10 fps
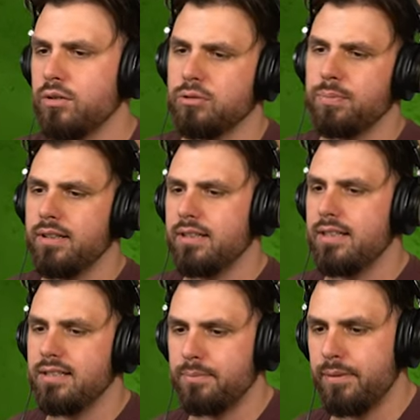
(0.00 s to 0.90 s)
to split,
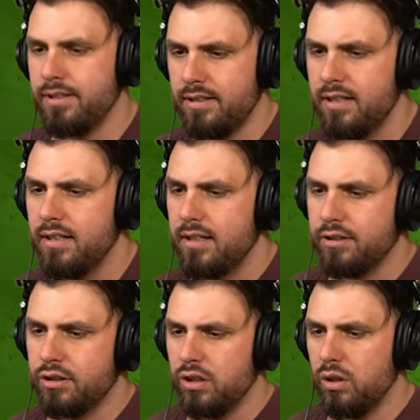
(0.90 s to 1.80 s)
easy peasy.
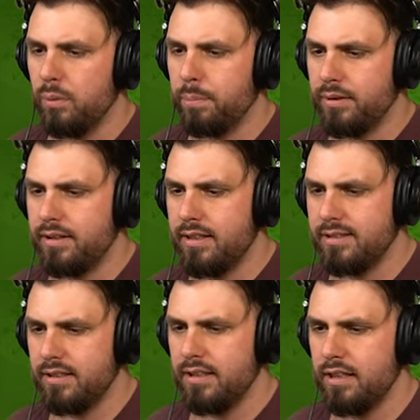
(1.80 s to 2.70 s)
So put these
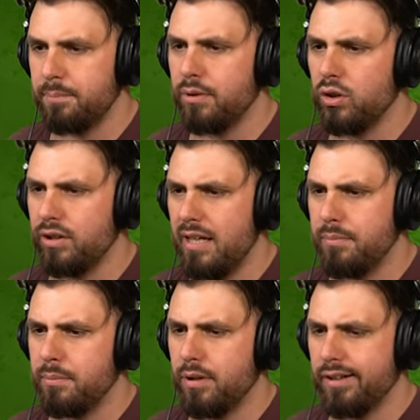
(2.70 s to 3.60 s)
in here. Put all the
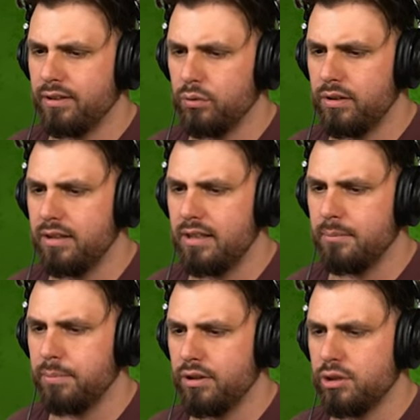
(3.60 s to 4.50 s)
empty bottles. I don't really need them.
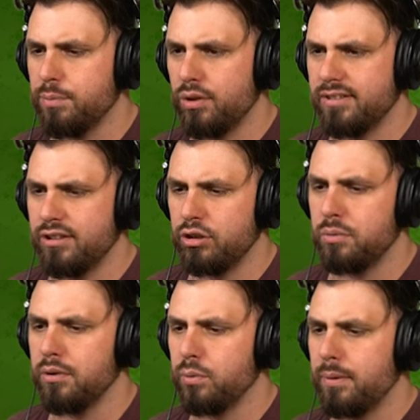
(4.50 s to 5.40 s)
Put the spore because I don't know
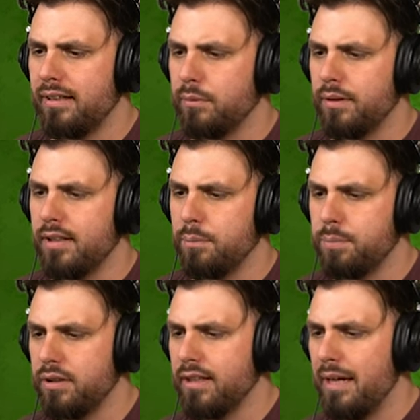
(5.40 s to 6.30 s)
where to plant them right now.
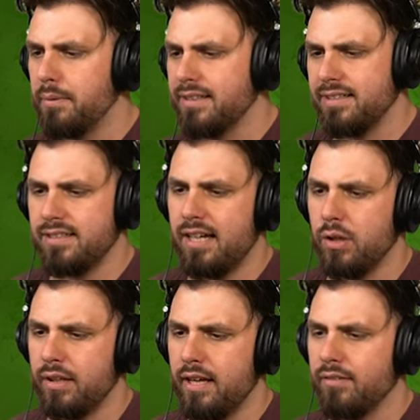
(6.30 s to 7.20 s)
Put the cable because I
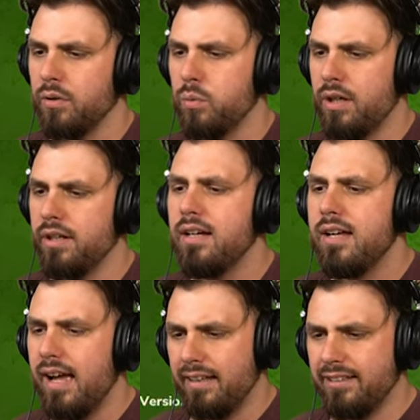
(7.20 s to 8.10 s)
only have like one.
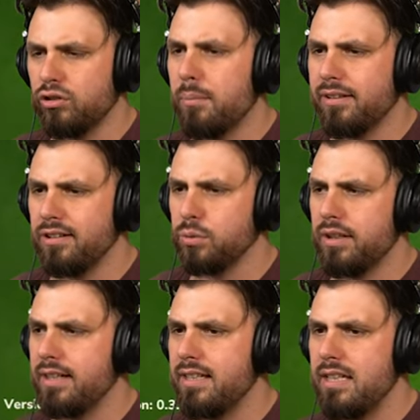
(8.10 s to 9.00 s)
And these raw materials we're
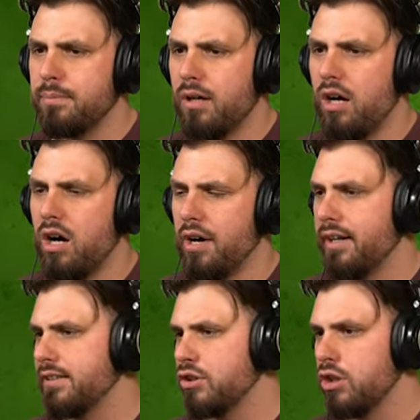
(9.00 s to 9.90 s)
gonna keep on
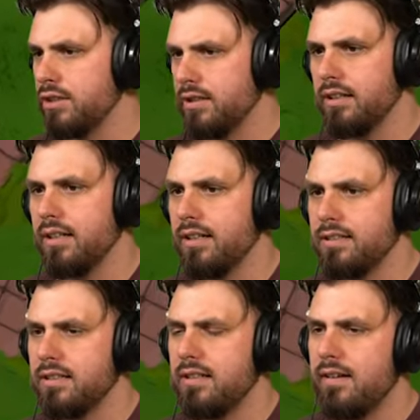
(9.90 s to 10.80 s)
us just in
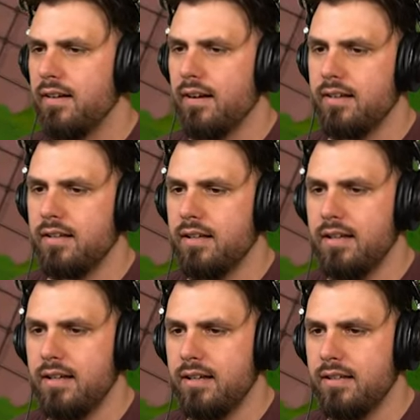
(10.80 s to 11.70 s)
case.
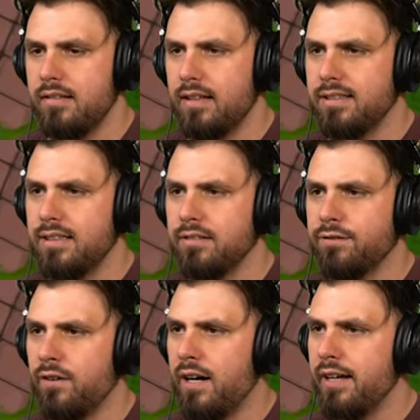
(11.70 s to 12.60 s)
And let's see the
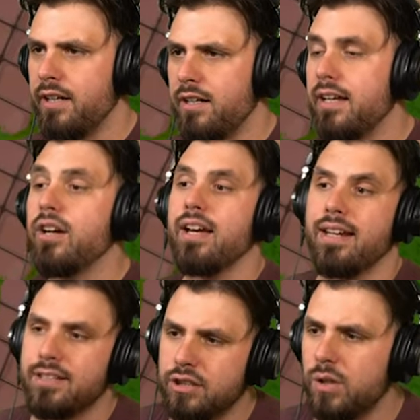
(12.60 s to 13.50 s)
fire. Okay, it
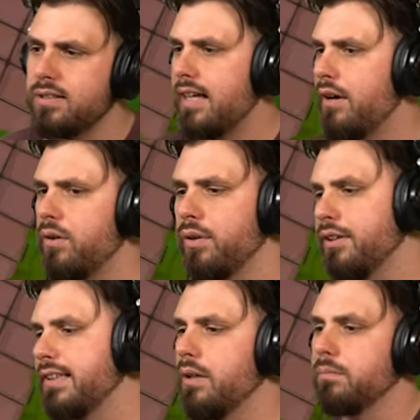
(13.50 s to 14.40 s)
is going down all in
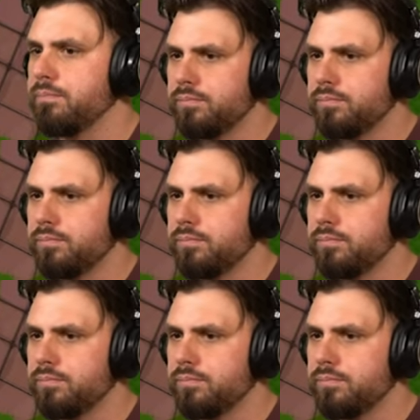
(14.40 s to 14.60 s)
town,